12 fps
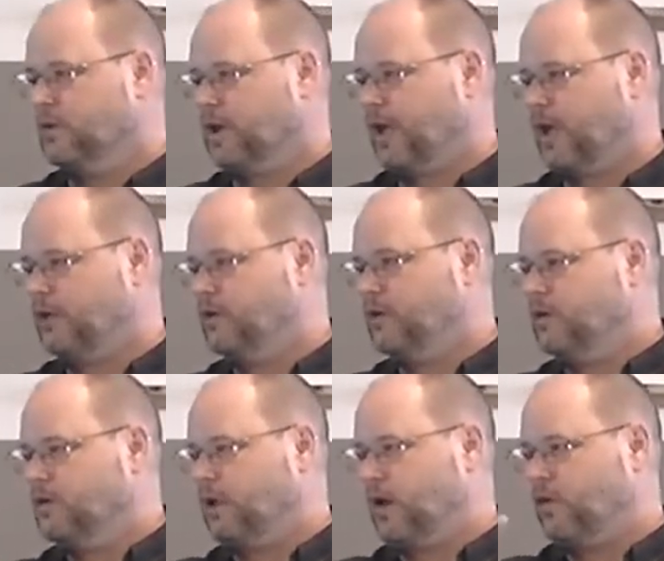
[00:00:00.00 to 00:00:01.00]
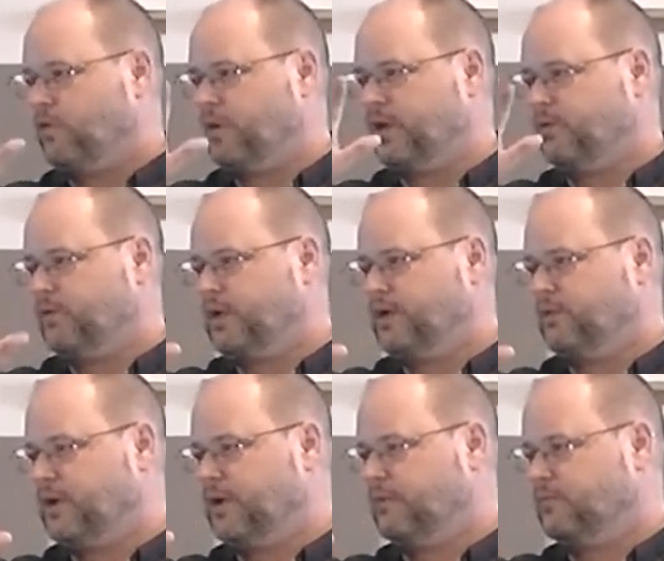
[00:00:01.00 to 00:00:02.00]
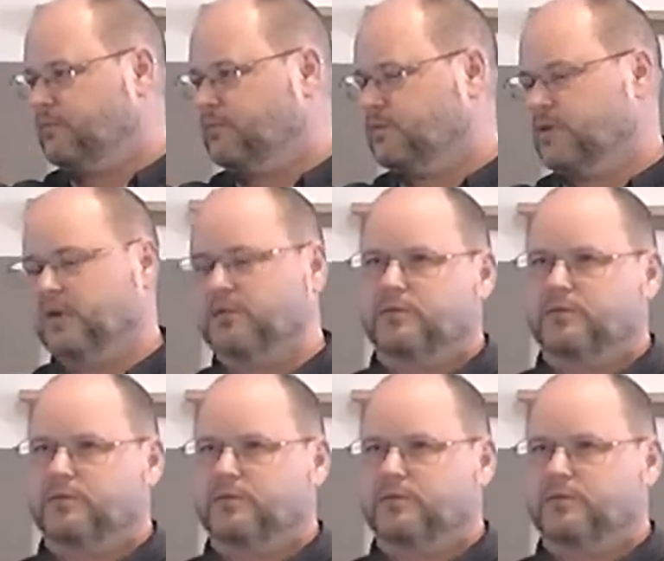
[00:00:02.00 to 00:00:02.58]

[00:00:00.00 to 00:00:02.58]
Okay? Now, we, we, we no,